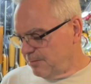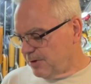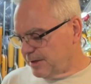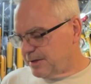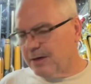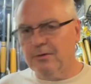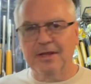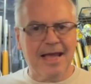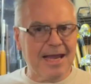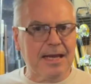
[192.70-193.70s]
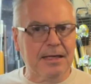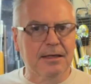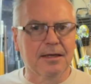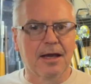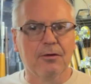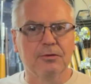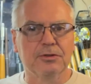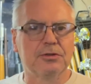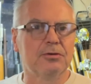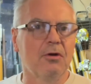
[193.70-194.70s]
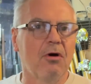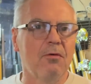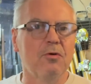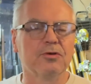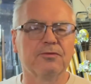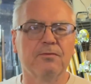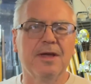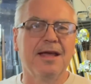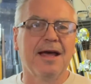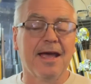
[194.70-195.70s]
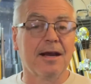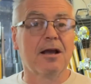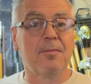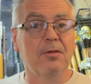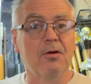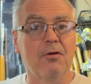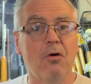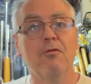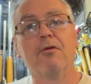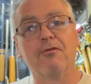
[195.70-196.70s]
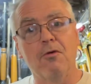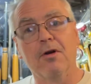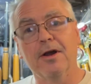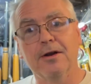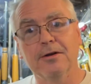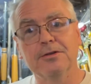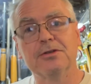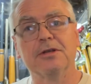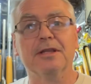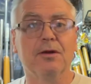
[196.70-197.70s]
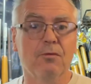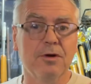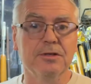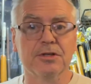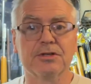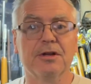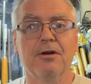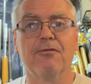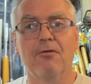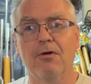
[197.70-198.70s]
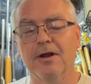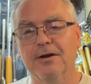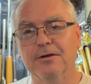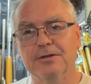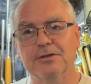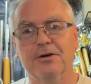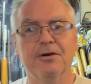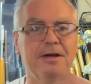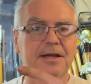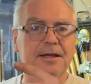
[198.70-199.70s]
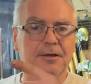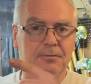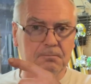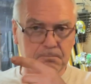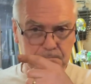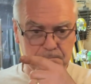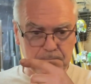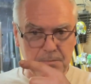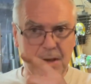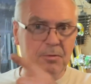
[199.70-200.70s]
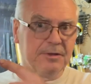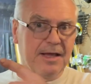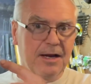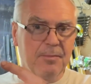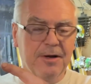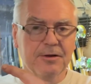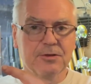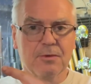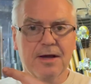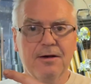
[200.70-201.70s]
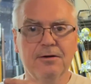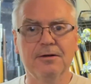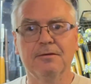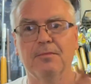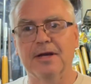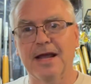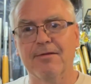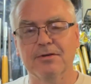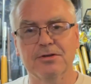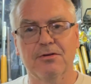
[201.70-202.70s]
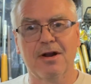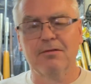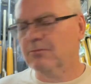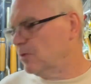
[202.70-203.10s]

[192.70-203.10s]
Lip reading: but with eight, I was almost, I had a couple of over 400s and then one just under 400. So I'll put that up here as well, but averaging around,